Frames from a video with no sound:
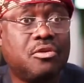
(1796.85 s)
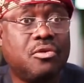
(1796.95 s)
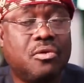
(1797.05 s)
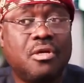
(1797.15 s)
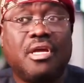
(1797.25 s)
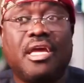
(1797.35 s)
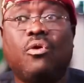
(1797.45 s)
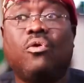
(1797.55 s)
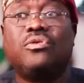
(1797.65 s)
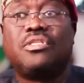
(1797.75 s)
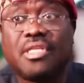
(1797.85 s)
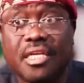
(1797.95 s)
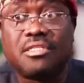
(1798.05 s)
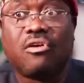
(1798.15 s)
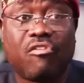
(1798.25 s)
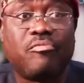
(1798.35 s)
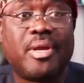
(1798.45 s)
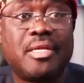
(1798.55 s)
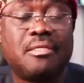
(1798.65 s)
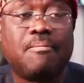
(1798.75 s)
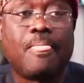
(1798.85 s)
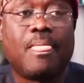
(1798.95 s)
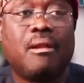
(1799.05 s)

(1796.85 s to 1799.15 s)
a whole state government.